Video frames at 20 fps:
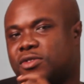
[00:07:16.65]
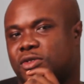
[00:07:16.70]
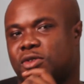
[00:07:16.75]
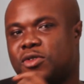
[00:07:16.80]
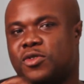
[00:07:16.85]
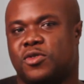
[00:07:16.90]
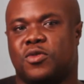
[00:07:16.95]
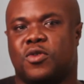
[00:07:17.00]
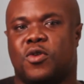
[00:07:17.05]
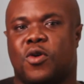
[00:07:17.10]
So
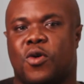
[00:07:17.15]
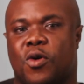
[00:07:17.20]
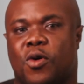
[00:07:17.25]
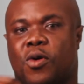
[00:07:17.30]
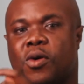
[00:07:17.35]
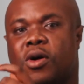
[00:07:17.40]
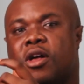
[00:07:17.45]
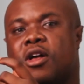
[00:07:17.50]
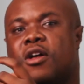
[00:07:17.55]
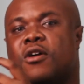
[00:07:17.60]
you
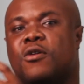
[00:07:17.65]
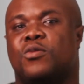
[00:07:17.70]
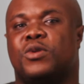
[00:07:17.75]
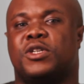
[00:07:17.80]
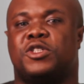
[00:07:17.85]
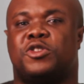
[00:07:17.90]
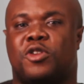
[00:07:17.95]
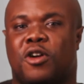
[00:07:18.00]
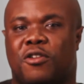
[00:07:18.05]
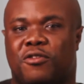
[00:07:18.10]
go
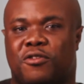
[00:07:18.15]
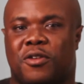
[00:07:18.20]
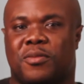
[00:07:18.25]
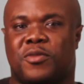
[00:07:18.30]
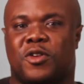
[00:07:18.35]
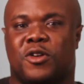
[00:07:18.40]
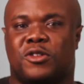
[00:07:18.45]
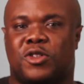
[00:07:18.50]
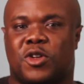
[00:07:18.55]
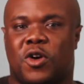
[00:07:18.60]
withdraw from
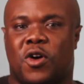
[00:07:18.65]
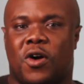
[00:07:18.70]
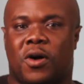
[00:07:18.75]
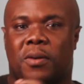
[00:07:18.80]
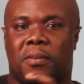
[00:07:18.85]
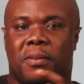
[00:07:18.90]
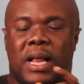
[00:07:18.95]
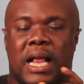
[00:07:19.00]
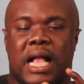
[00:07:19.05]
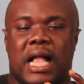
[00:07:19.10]
your
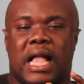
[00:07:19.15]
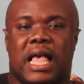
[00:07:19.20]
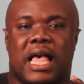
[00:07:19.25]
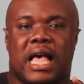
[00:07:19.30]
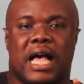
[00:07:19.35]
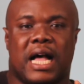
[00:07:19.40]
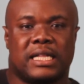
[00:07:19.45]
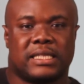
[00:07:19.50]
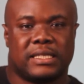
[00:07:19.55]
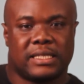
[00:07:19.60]
DOM
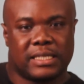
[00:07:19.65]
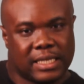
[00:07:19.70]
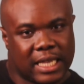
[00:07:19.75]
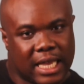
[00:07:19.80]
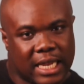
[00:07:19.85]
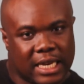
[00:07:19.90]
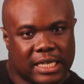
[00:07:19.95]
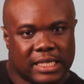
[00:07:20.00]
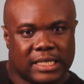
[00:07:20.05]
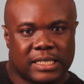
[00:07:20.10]
and
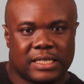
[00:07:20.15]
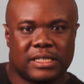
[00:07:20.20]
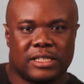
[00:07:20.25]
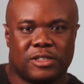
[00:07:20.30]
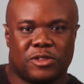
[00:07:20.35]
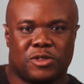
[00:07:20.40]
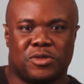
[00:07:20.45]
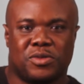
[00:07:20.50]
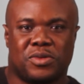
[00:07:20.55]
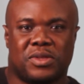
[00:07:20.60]
sell it
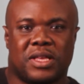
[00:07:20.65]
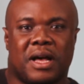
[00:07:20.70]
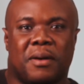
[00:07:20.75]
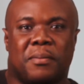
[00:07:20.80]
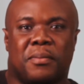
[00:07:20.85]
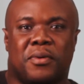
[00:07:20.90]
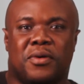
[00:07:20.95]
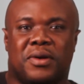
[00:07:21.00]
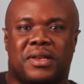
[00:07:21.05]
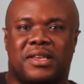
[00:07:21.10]
to the
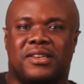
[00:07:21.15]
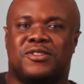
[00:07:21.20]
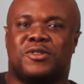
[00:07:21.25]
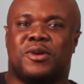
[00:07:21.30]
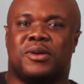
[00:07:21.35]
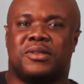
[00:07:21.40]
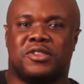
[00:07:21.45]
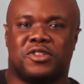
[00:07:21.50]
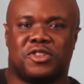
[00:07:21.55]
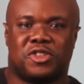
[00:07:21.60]
abokies
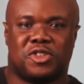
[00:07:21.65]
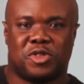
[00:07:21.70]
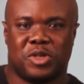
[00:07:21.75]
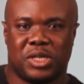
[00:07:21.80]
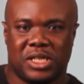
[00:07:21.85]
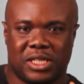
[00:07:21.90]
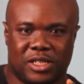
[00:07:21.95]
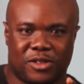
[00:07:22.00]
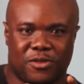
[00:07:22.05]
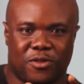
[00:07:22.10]
on the
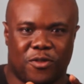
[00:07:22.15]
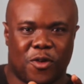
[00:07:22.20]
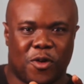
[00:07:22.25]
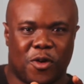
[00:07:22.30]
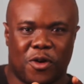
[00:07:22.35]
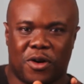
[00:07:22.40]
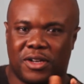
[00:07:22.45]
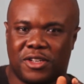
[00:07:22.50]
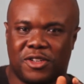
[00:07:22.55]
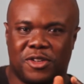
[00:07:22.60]
streets
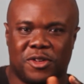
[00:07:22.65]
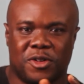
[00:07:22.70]
for,